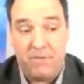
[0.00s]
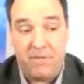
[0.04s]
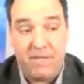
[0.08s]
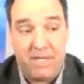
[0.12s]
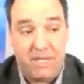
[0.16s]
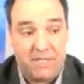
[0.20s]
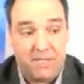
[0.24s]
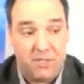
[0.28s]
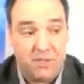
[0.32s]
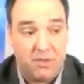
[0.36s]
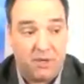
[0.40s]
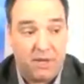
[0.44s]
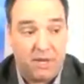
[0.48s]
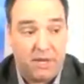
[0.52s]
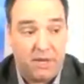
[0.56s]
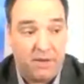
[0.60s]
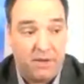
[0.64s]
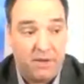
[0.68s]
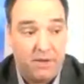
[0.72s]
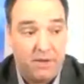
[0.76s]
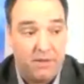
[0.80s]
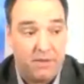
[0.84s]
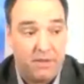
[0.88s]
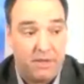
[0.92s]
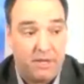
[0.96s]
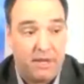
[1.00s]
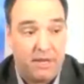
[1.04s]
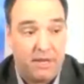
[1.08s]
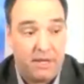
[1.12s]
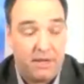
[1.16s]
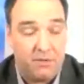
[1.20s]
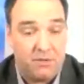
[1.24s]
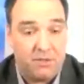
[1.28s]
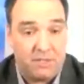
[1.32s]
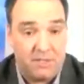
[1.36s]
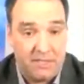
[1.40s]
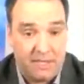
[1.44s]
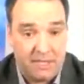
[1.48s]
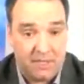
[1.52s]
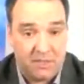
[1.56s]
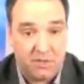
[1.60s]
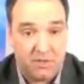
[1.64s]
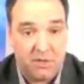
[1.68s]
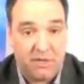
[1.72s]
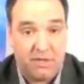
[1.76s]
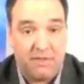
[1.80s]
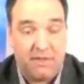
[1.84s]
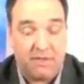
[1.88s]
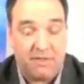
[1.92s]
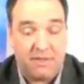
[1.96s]
yesterday
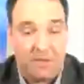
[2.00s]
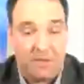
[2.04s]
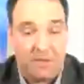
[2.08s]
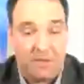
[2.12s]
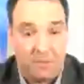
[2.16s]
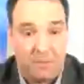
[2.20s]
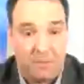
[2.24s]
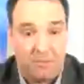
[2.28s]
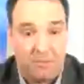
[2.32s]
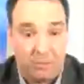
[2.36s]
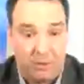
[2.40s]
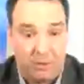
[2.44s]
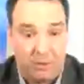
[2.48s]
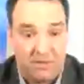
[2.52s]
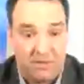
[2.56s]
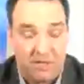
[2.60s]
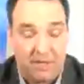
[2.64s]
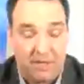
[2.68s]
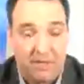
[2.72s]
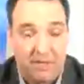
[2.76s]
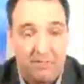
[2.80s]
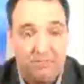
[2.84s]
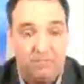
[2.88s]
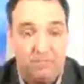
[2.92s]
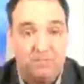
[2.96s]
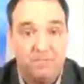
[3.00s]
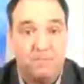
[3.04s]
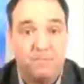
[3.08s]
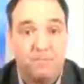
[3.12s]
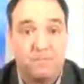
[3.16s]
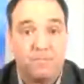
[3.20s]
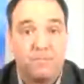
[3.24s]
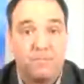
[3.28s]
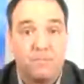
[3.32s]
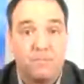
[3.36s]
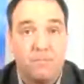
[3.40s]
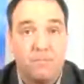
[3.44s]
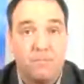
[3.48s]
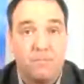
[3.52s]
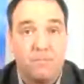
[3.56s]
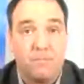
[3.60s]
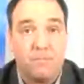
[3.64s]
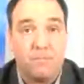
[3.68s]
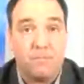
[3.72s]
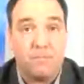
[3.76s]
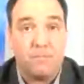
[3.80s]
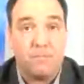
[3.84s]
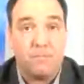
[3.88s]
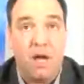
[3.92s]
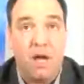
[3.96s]
that they will be printing
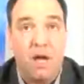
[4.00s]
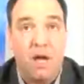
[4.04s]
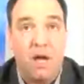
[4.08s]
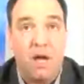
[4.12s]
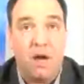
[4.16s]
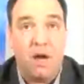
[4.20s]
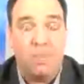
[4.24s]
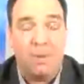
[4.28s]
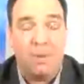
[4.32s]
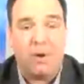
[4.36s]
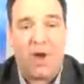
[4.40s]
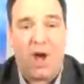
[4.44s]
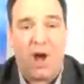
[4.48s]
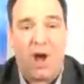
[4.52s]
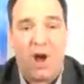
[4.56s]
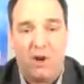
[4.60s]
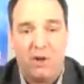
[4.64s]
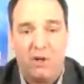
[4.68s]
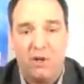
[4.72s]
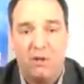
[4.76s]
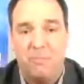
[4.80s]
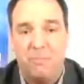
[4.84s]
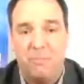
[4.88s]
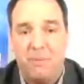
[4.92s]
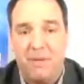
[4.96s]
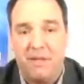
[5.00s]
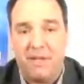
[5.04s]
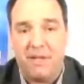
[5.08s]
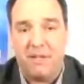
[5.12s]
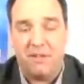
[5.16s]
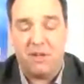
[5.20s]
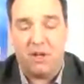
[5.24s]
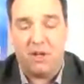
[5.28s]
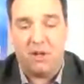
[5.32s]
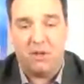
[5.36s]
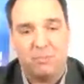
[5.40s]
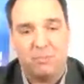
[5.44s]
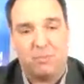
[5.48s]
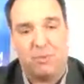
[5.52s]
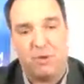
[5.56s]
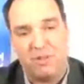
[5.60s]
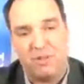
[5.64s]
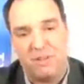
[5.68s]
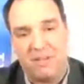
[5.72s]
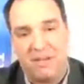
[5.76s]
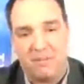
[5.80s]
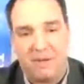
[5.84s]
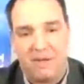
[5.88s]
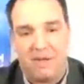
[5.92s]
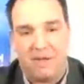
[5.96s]
about $100 billion.
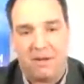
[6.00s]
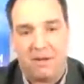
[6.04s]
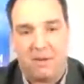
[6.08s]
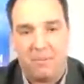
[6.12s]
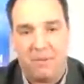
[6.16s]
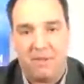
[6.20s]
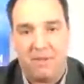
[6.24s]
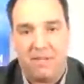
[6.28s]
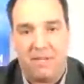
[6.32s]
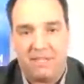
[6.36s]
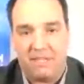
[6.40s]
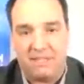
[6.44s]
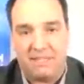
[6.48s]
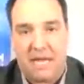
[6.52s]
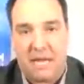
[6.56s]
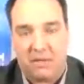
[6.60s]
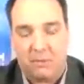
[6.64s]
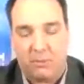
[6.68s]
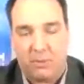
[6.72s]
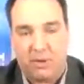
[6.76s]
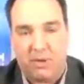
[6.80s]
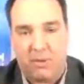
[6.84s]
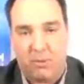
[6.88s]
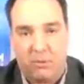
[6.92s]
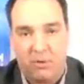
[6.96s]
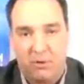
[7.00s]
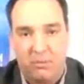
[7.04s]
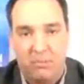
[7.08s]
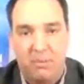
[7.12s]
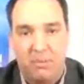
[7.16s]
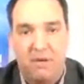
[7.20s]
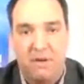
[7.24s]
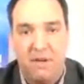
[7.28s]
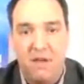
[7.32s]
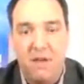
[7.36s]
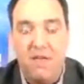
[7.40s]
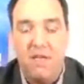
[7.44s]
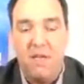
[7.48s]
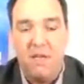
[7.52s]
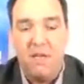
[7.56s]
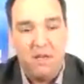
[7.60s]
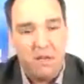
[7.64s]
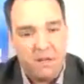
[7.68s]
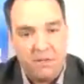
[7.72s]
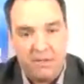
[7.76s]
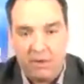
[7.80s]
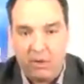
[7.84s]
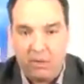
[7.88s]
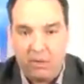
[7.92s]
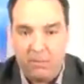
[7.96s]
Printing might not be the exact right word, but
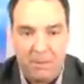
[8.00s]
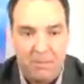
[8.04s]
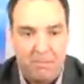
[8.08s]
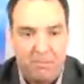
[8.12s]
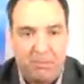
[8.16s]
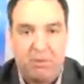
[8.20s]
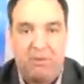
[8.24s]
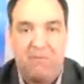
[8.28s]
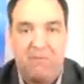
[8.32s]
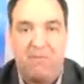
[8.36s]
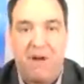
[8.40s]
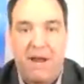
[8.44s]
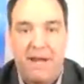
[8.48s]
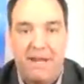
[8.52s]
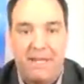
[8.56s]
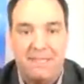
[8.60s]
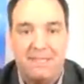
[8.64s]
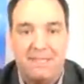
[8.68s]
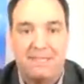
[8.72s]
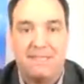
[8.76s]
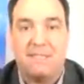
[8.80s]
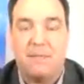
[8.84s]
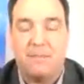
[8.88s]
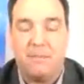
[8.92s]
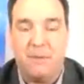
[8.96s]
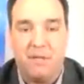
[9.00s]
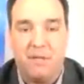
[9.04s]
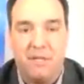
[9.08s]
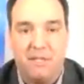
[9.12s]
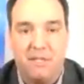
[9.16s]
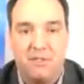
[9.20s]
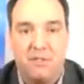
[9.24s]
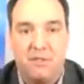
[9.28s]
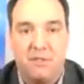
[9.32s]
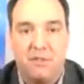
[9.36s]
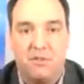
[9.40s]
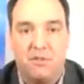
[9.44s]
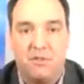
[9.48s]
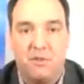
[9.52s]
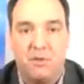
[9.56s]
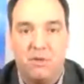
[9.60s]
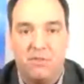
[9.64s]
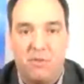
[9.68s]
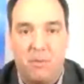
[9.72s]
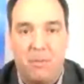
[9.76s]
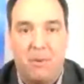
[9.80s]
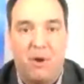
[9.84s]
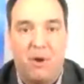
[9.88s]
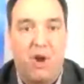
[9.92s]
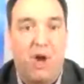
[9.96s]
they'll be providing stimulus to the tune
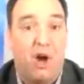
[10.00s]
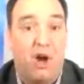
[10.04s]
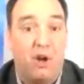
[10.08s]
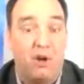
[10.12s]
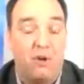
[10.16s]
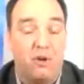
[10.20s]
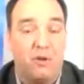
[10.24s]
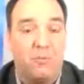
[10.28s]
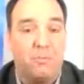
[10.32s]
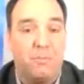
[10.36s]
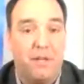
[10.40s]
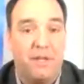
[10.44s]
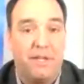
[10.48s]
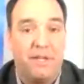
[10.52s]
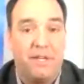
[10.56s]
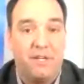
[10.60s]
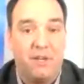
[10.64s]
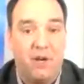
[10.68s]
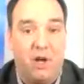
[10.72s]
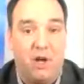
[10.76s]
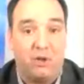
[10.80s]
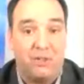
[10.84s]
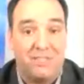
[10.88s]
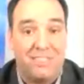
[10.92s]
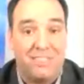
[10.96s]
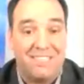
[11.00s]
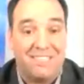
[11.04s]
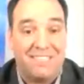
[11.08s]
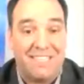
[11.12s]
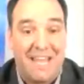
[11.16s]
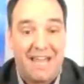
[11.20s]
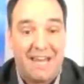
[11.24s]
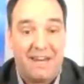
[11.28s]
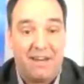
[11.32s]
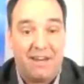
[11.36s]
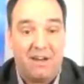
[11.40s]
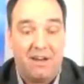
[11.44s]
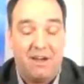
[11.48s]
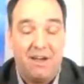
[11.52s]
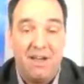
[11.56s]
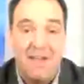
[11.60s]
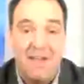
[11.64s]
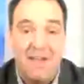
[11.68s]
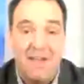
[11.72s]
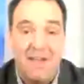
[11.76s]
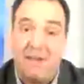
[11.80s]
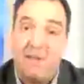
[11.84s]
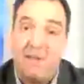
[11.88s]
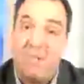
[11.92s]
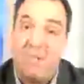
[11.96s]
of about $100 billion in Canada.
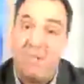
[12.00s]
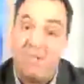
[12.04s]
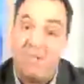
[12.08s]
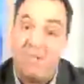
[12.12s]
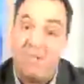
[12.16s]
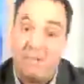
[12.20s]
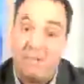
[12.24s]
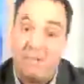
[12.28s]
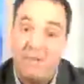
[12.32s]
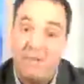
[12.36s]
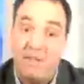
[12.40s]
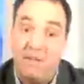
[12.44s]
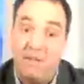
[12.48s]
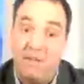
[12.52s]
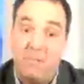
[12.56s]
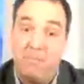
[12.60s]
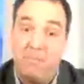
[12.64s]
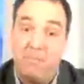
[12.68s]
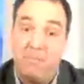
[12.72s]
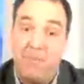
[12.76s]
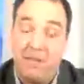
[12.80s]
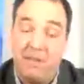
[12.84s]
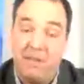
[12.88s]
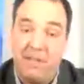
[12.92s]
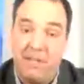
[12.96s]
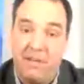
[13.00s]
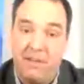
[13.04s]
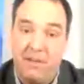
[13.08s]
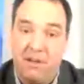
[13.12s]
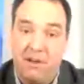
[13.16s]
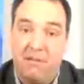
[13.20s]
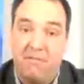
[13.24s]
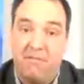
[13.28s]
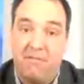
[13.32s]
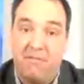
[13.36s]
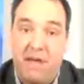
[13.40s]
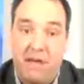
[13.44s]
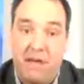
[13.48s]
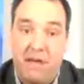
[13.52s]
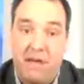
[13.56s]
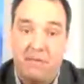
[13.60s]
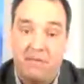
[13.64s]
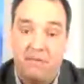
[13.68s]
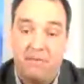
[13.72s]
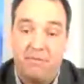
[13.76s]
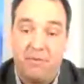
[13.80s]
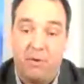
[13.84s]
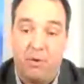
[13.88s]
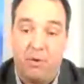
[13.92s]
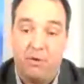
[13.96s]
Now, 50 billion of that,
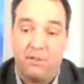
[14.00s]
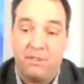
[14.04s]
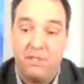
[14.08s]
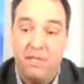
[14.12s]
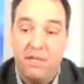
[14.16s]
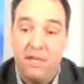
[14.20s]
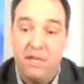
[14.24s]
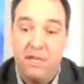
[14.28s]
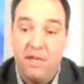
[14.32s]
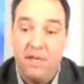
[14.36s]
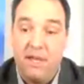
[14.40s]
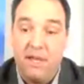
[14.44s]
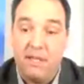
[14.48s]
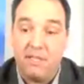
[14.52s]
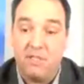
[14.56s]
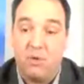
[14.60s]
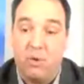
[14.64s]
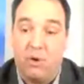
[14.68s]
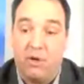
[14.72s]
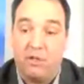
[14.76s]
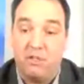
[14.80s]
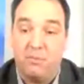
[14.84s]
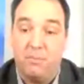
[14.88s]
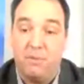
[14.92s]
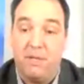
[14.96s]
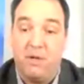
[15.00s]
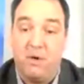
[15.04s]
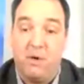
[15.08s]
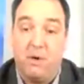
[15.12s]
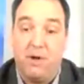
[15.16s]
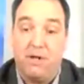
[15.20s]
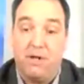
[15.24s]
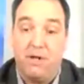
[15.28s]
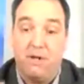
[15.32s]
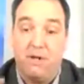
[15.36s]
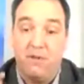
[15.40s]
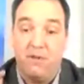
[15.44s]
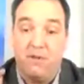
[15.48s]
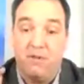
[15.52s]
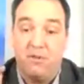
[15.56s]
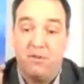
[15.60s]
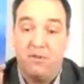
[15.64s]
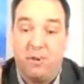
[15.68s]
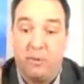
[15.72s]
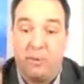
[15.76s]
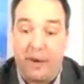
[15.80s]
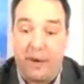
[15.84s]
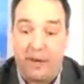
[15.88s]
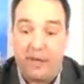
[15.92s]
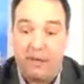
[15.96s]
folks, is going to be going
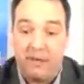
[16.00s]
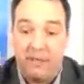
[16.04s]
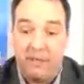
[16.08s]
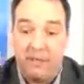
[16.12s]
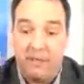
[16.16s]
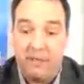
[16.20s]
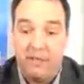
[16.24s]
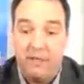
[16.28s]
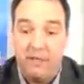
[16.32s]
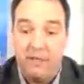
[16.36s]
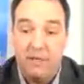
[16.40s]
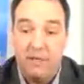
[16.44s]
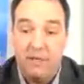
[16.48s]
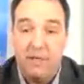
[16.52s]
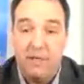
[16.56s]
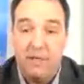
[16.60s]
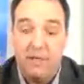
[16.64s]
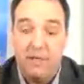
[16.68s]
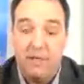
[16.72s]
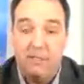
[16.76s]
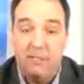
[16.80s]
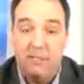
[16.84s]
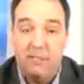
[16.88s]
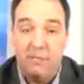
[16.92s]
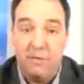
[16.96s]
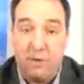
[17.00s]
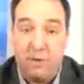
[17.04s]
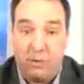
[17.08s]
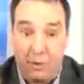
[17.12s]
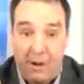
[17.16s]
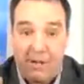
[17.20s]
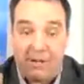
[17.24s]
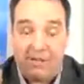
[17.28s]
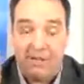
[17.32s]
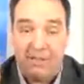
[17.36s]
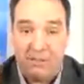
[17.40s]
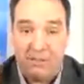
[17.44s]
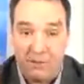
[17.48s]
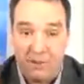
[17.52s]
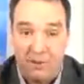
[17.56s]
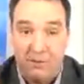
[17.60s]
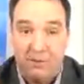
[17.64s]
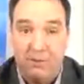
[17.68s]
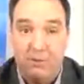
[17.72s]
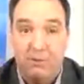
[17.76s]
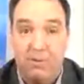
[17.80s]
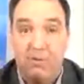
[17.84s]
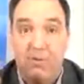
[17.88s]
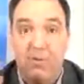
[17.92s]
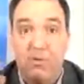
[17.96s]
directly
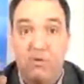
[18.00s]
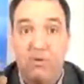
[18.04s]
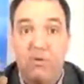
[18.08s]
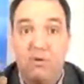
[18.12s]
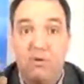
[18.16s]
to